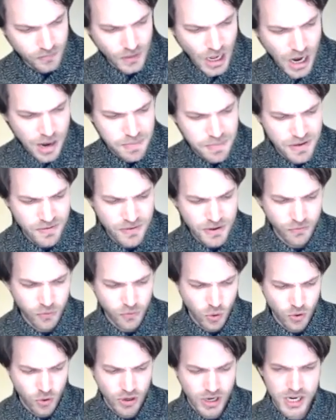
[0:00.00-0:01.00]

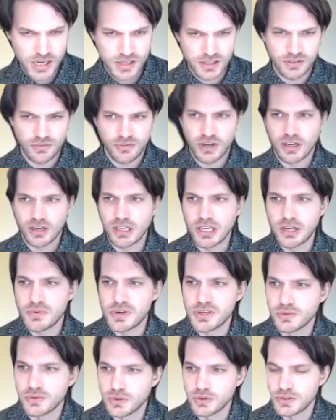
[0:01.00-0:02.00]
IPv4 is severely
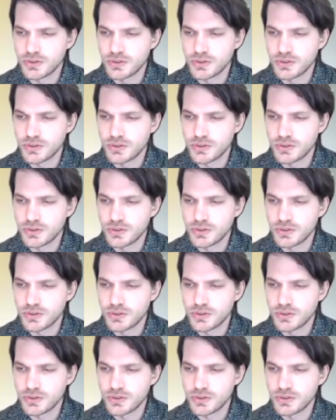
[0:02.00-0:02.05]
resource